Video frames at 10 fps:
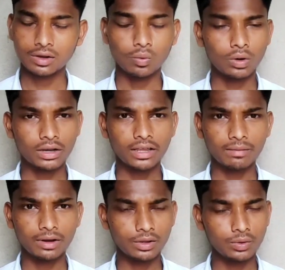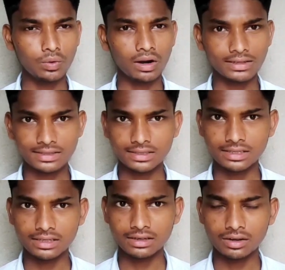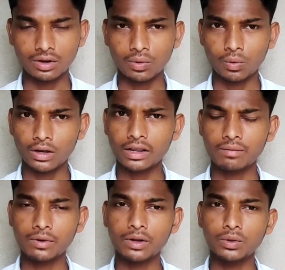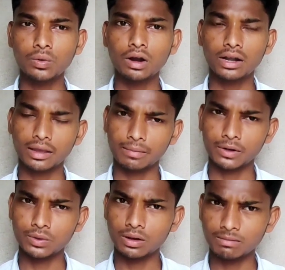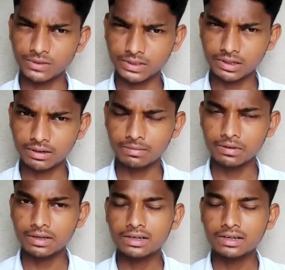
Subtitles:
Whatever you are seeing, whatever you are able to observe,